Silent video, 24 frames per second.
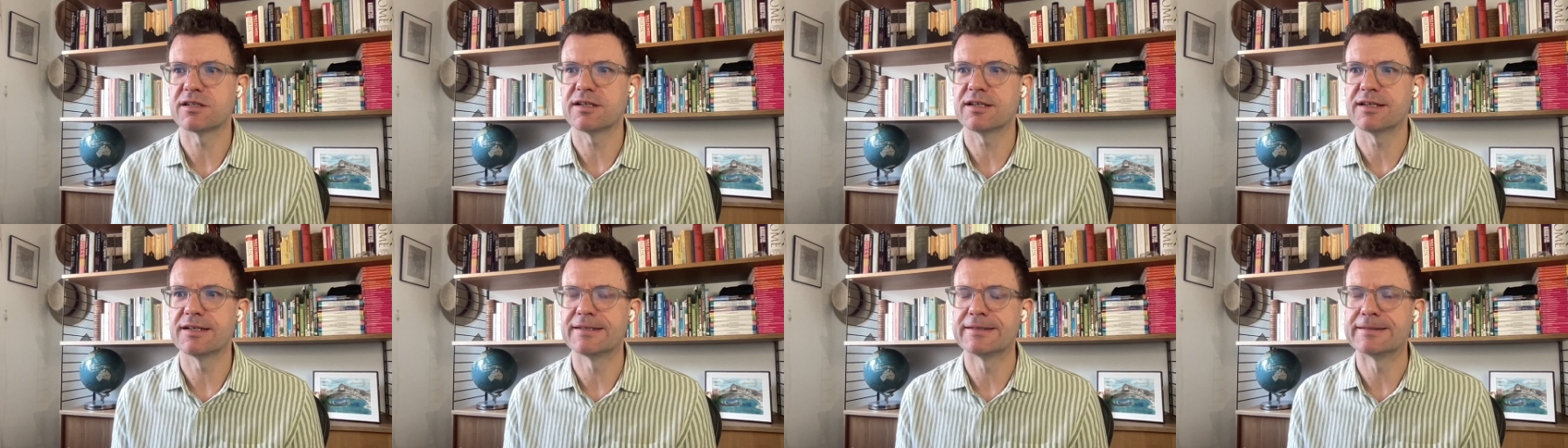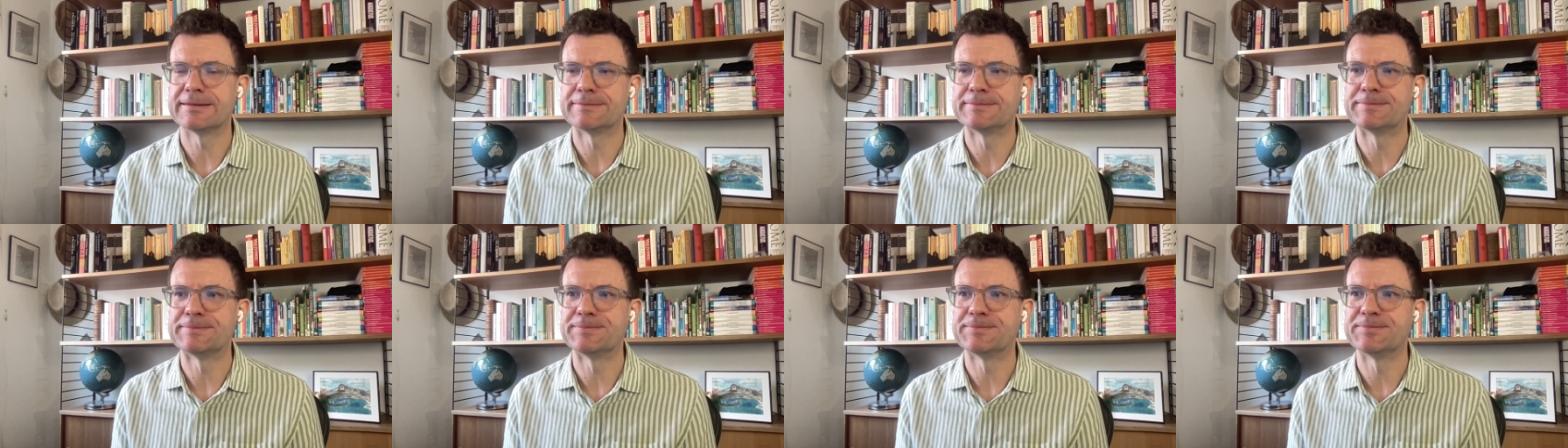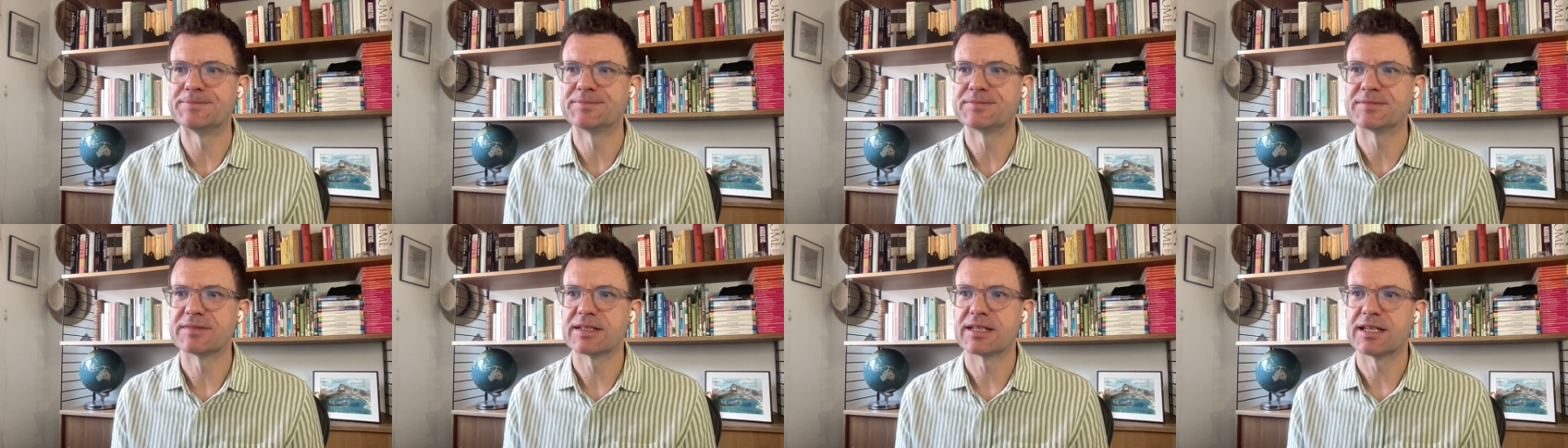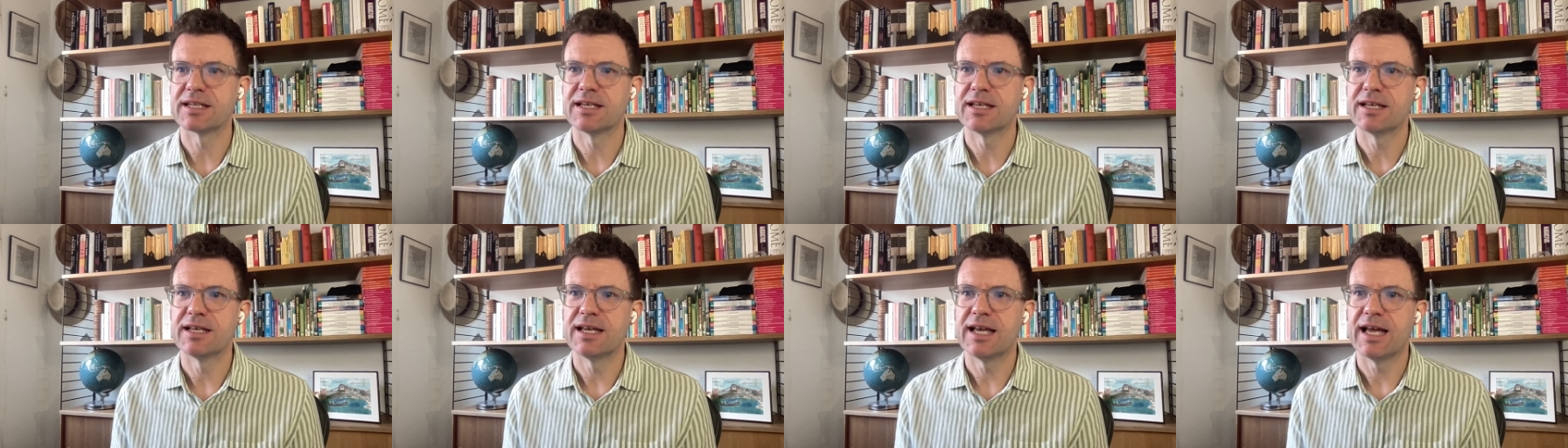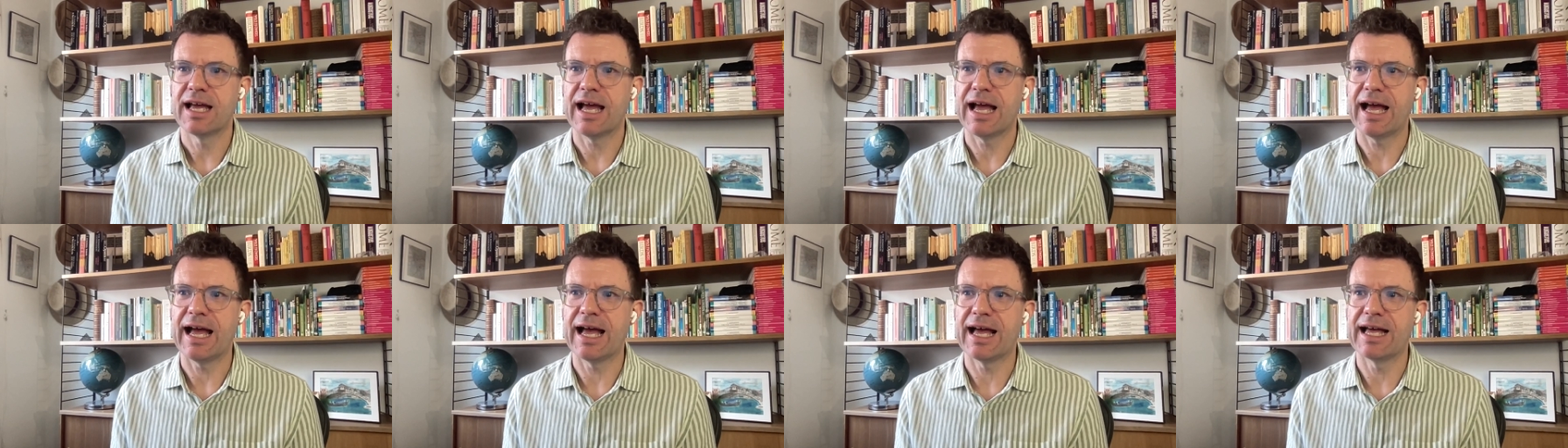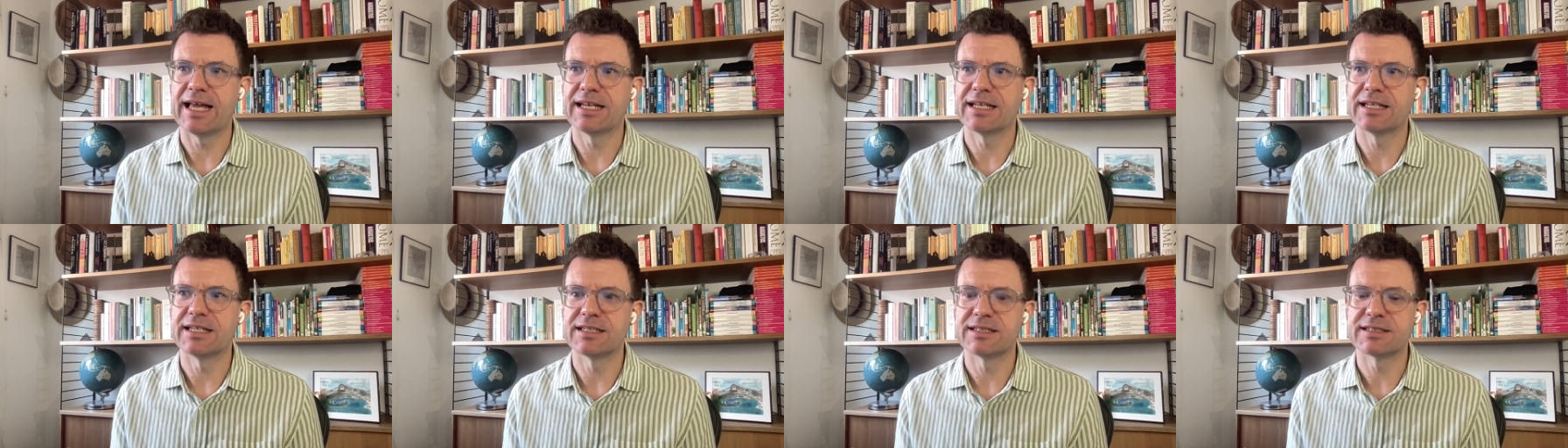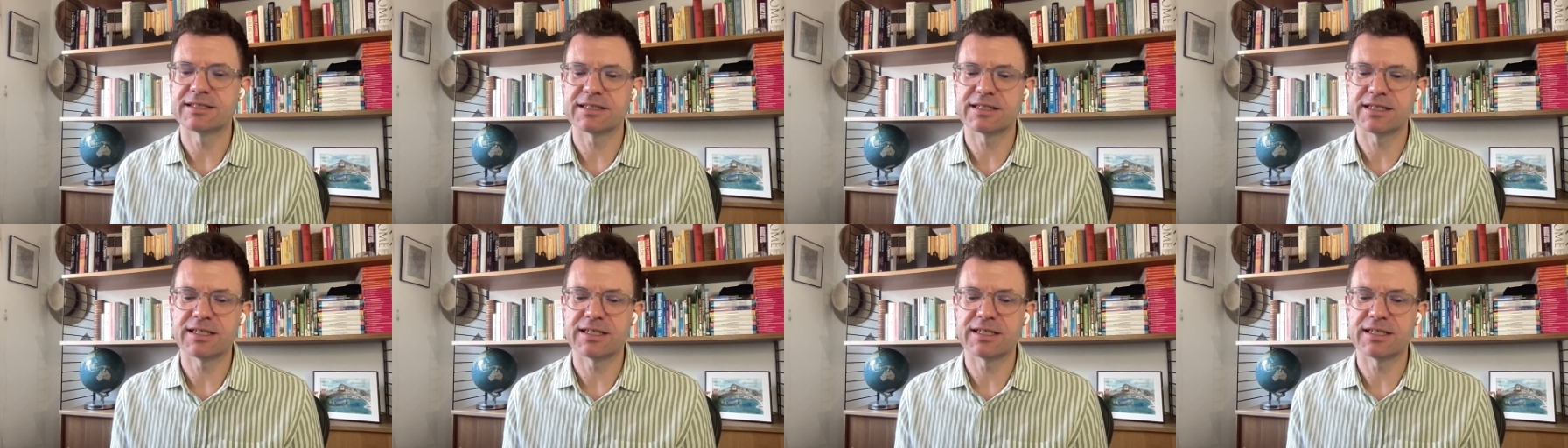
And